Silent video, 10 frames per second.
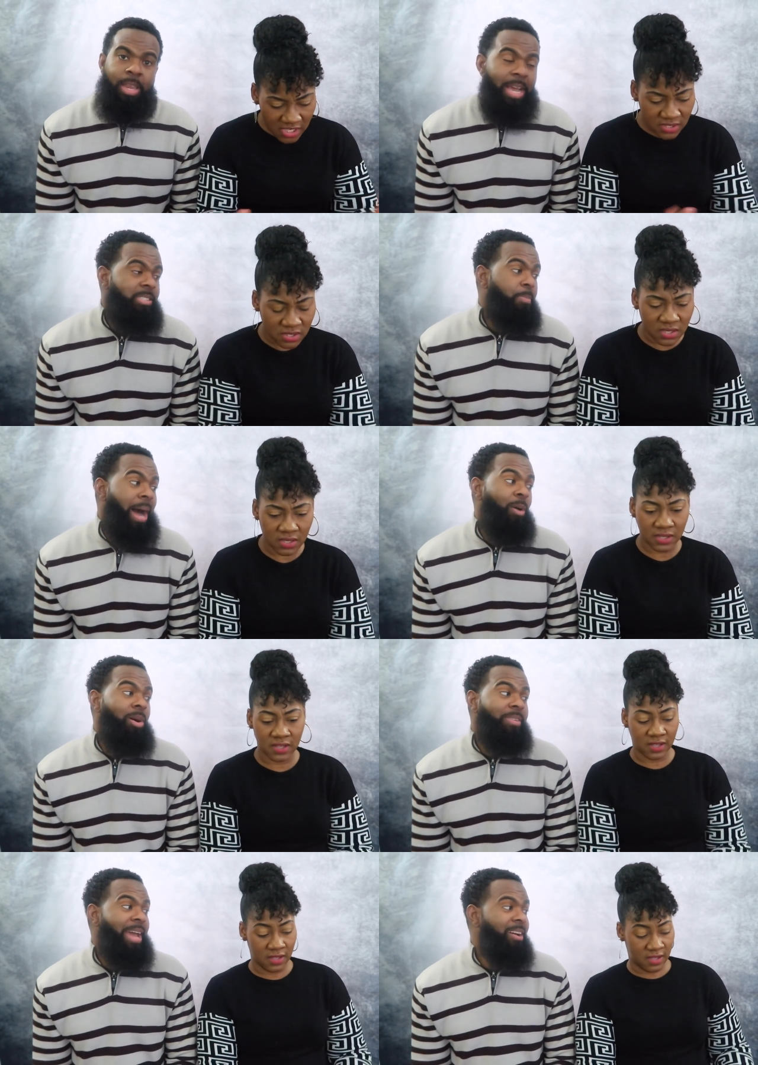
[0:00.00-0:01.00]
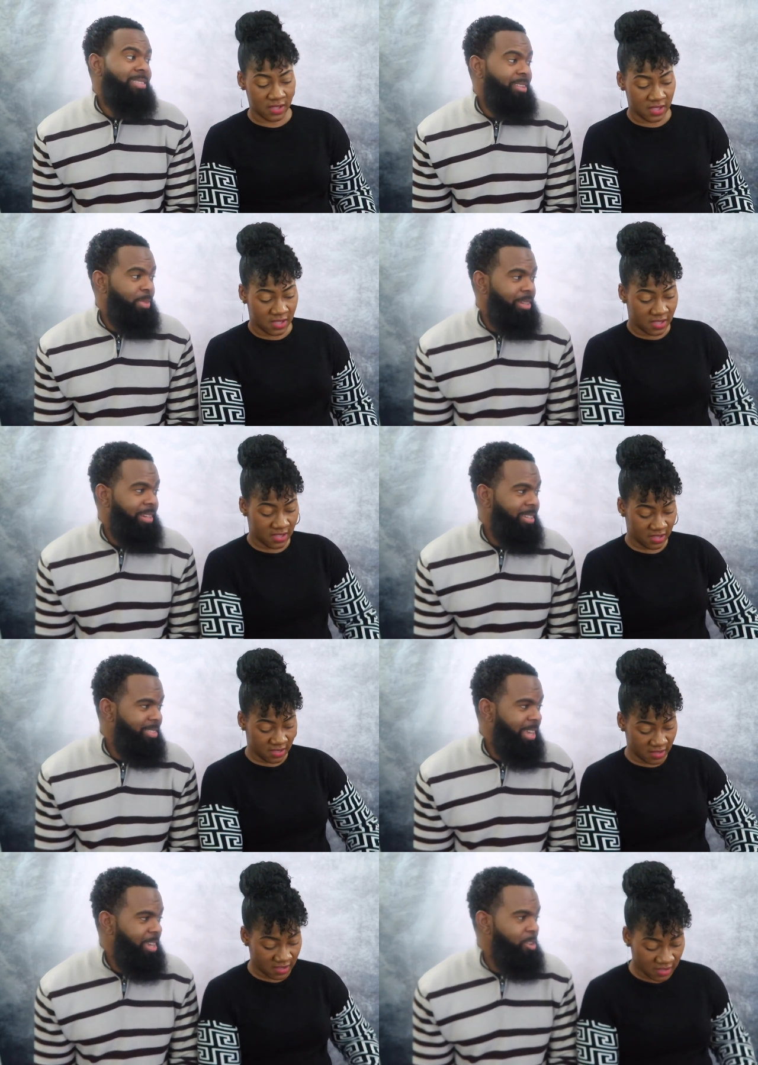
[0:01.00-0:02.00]
Speaker 1: And that's the power of counseling
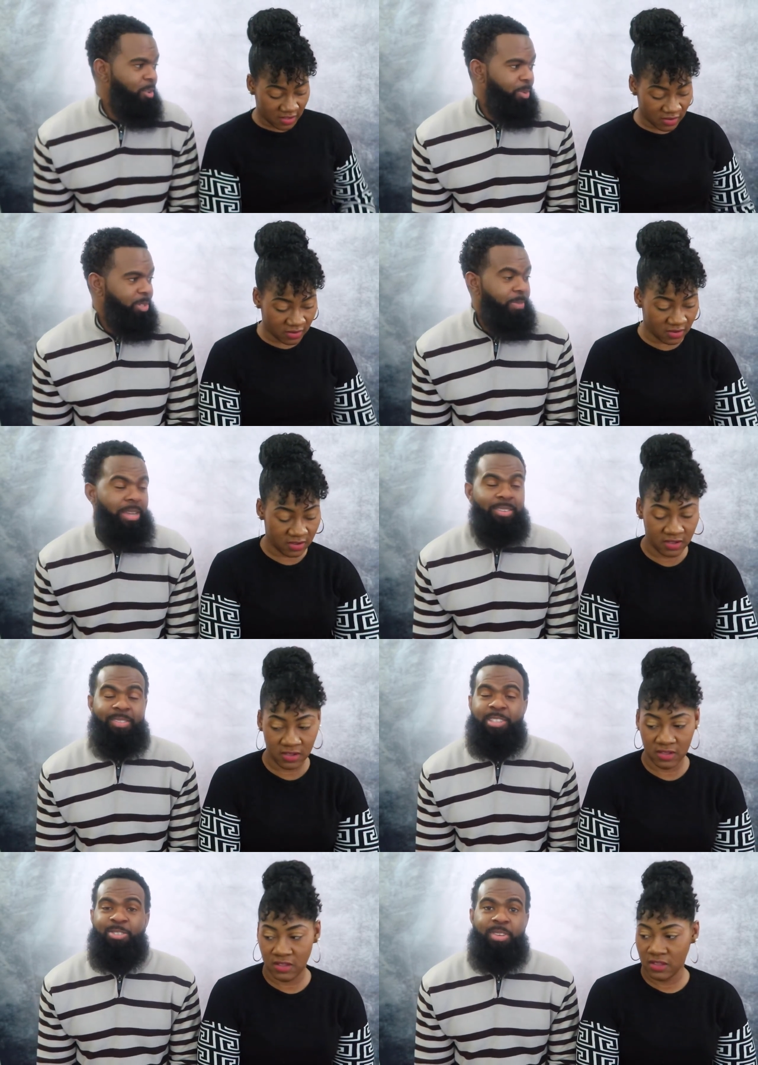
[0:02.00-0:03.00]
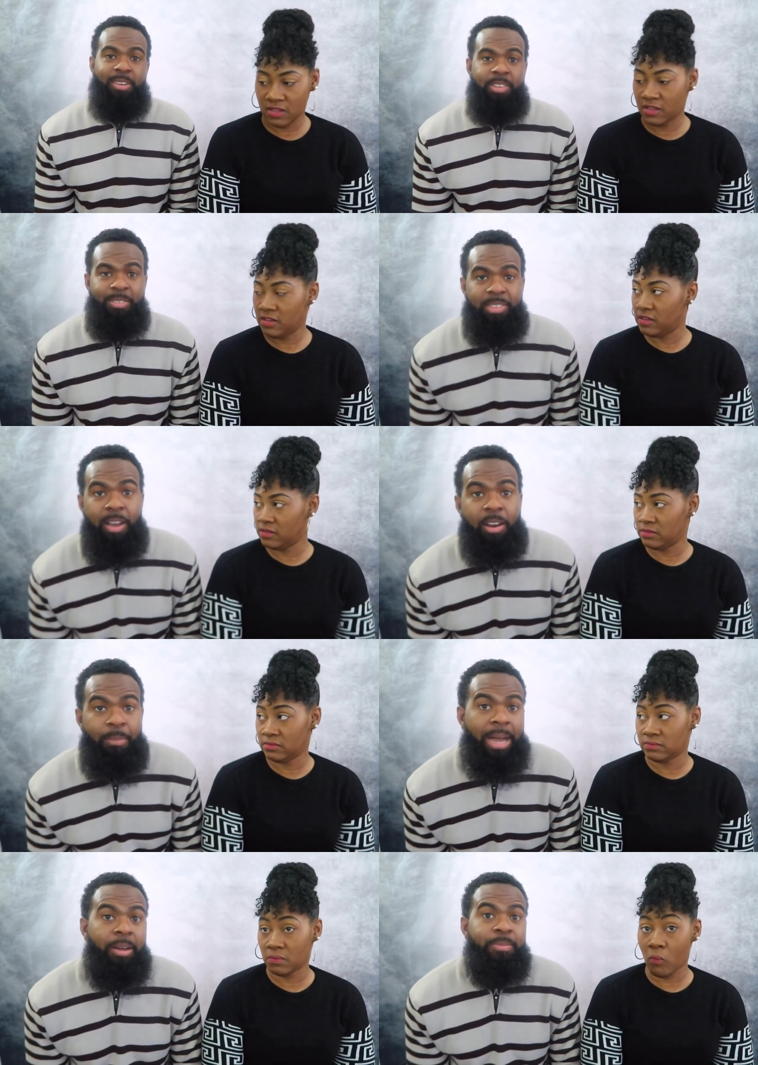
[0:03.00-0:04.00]
because they give you a perspective that you never even thought
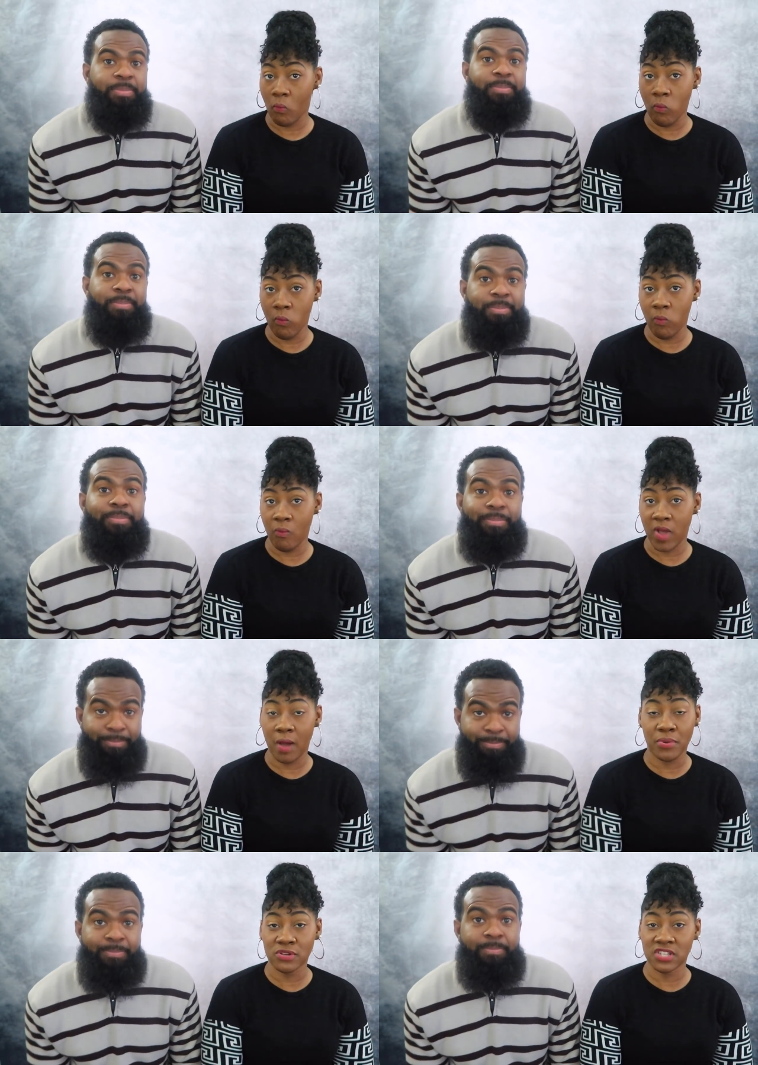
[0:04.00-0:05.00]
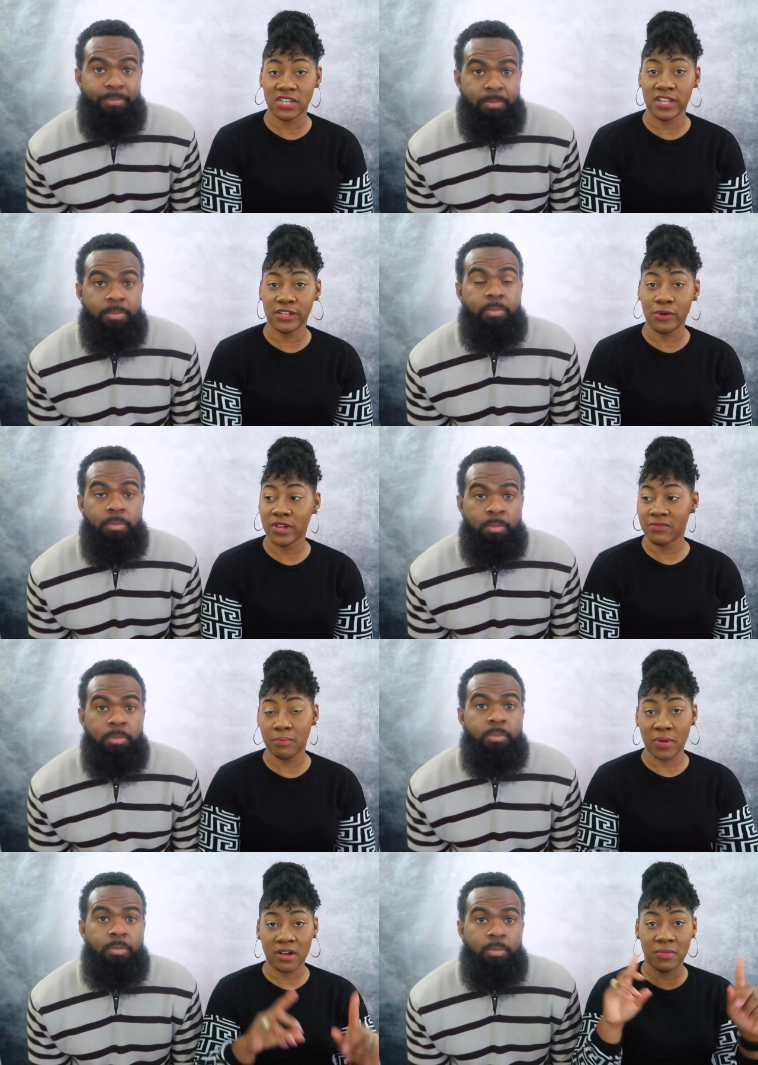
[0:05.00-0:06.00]
about. Mm-hmm. Mm-hmm. A person
Speaker 2: that don't
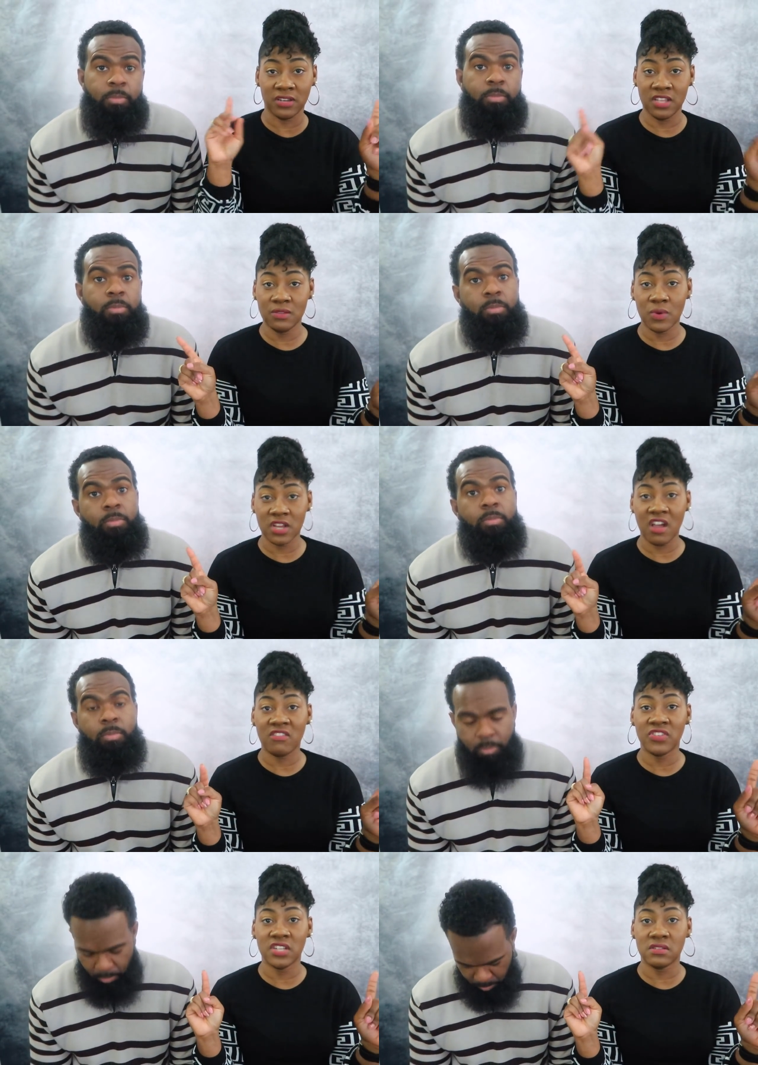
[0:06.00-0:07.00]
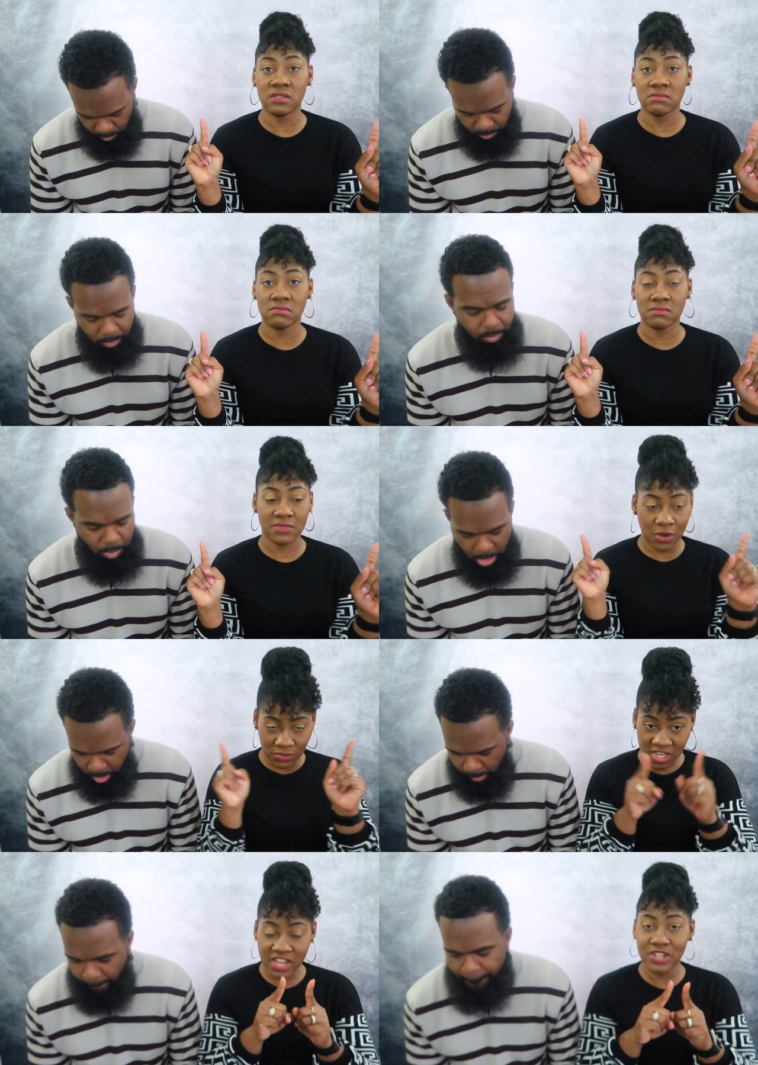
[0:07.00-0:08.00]
give a fuck about neither one of y'all feelings. Mm-hmm.
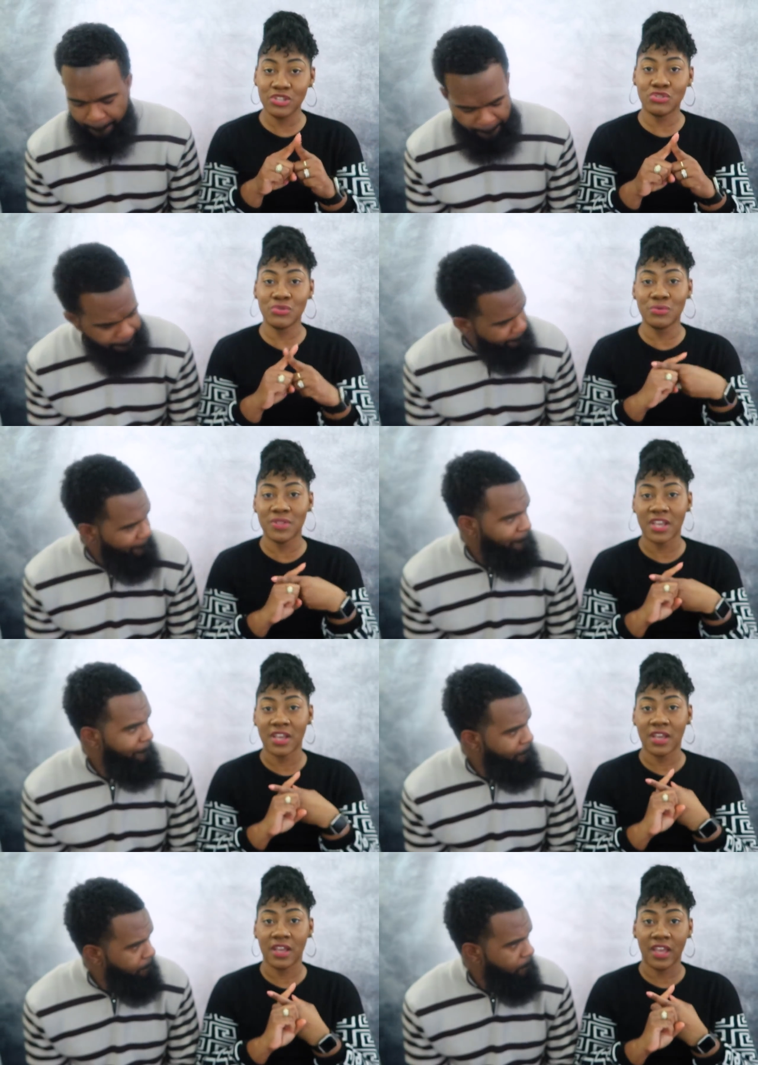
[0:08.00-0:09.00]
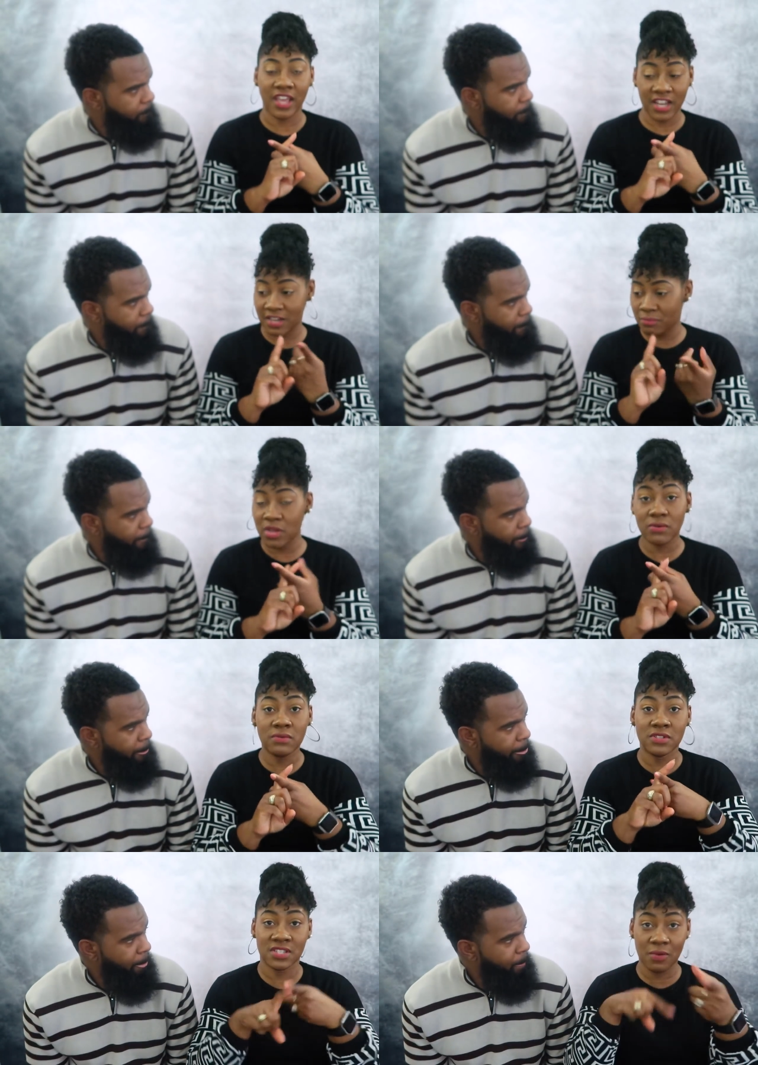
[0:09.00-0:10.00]
Yep. will tell you the truth. And in the
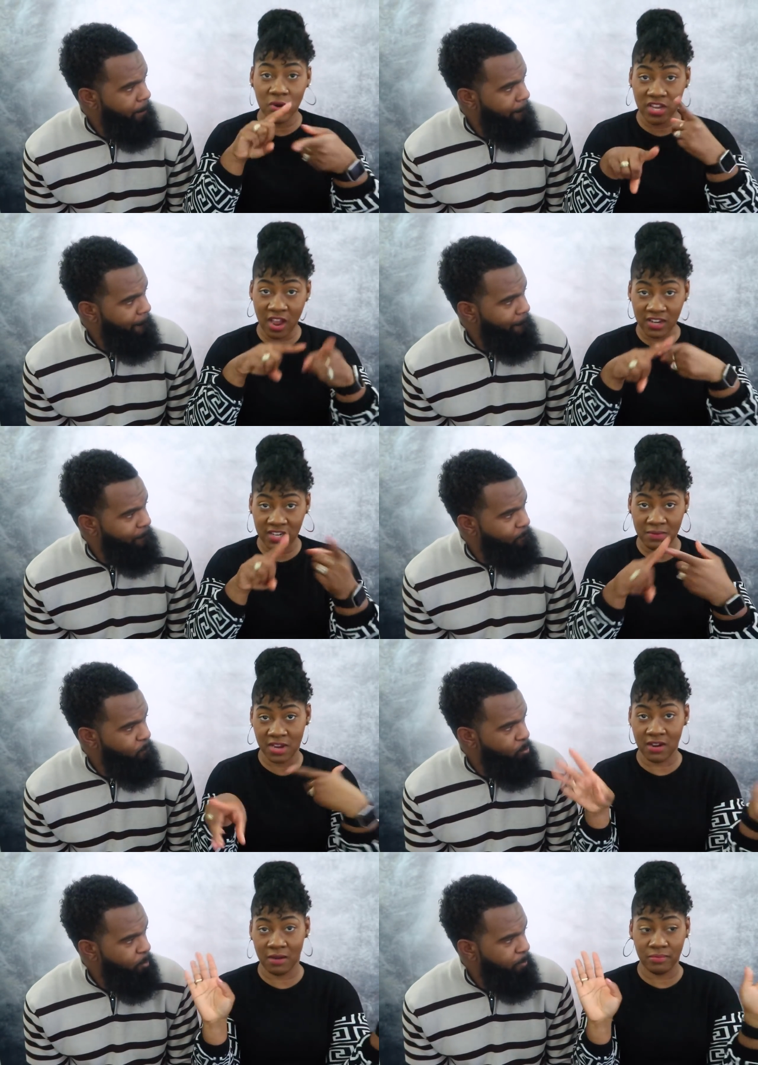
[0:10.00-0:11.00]
middle, somewhere y'all need to make